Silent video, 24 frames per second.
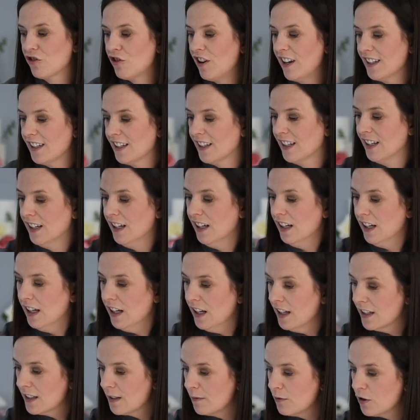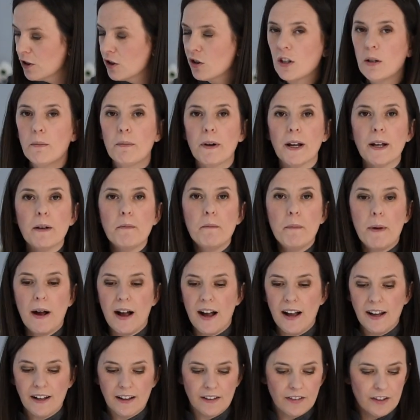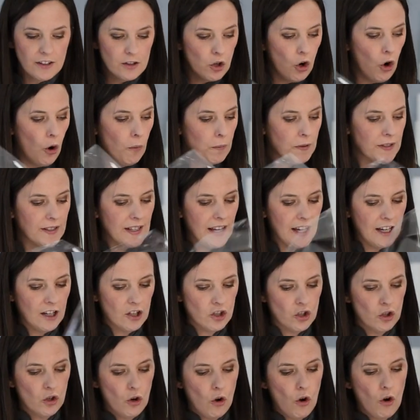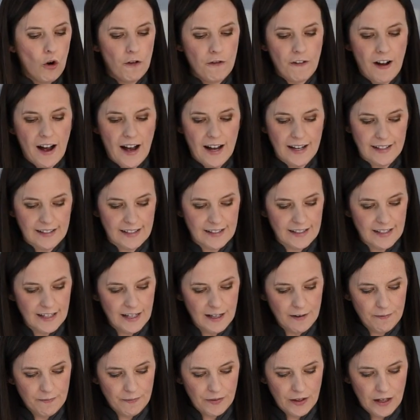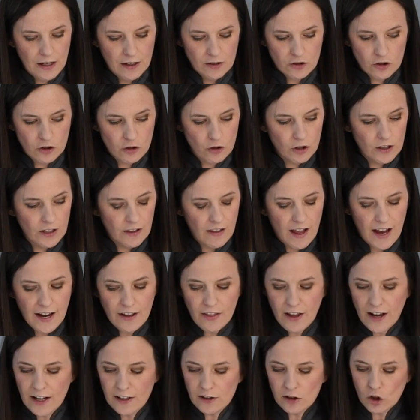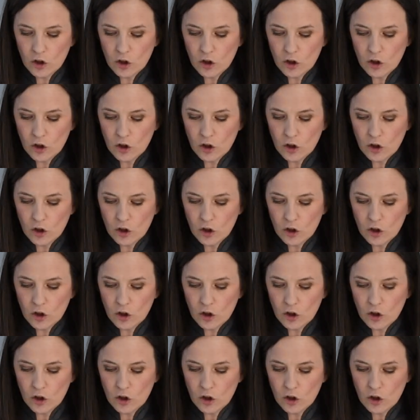ready. So I'm just going to bring back the top section of acetate. So it's going to lie that on